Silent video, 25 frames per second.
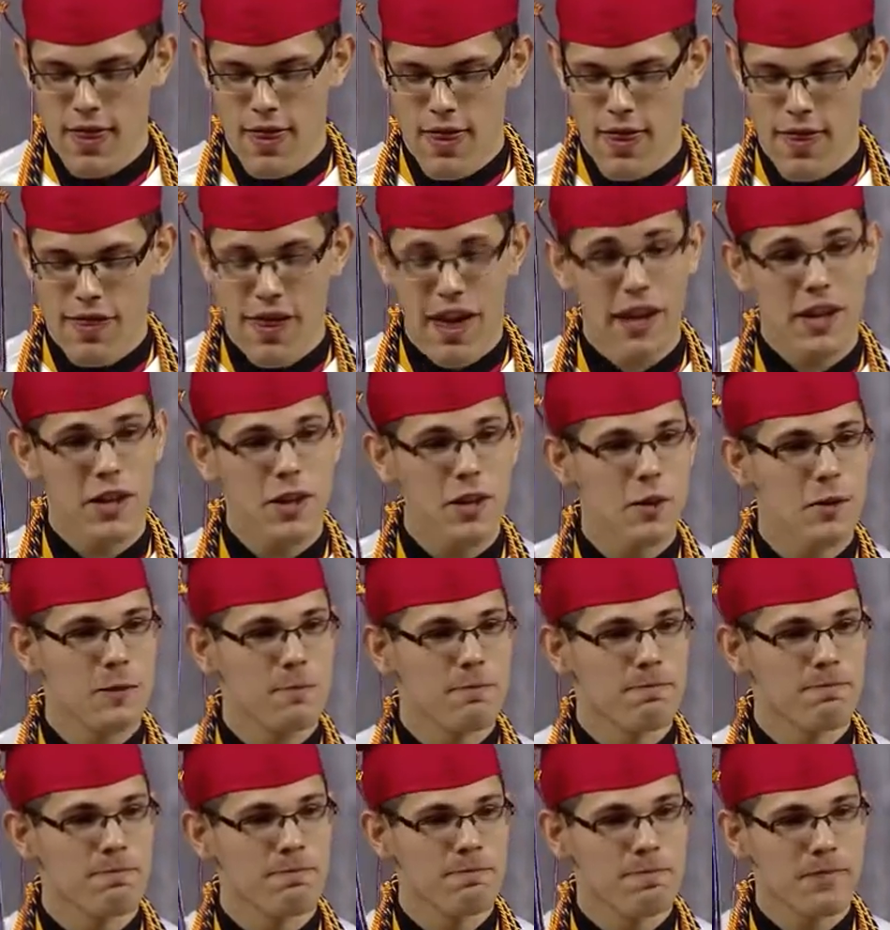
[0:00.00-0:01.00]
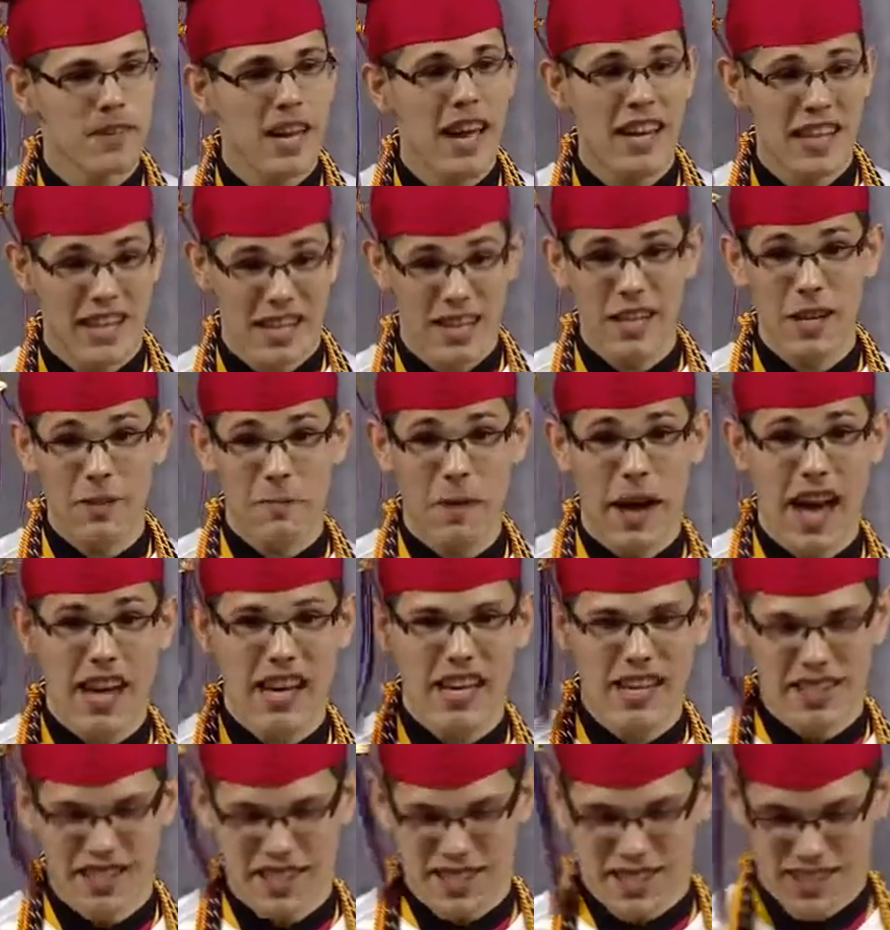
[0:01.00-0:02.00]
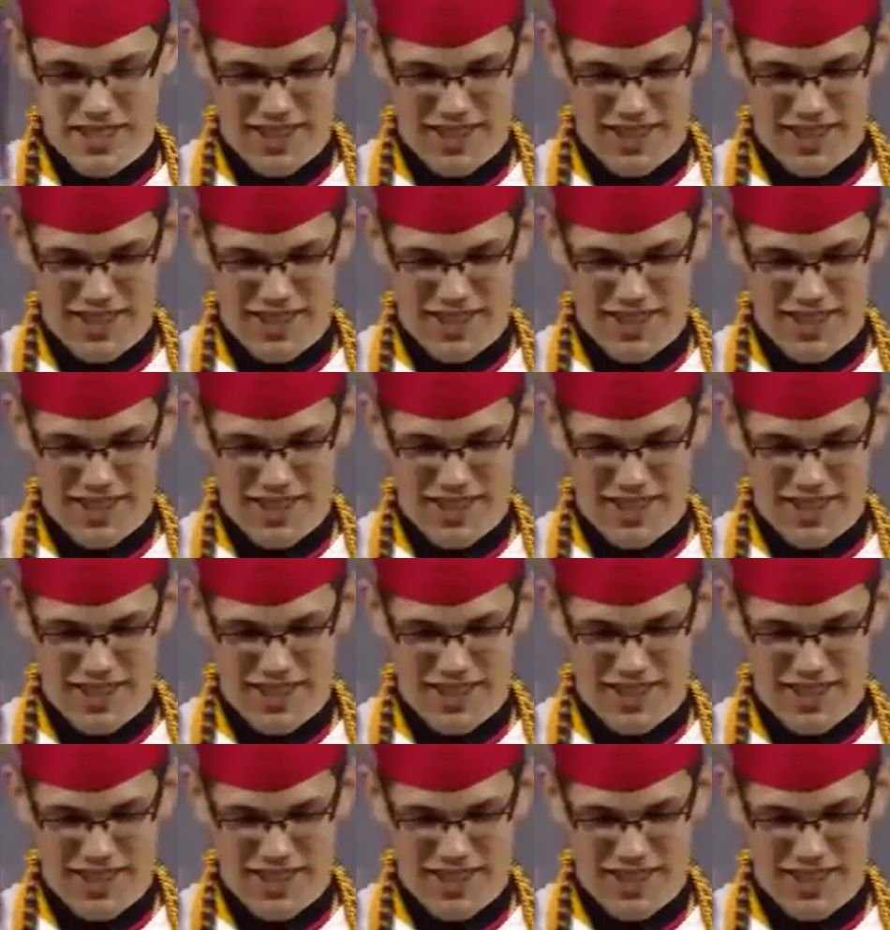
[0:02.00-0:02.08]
Thank you, and Giga Maggies.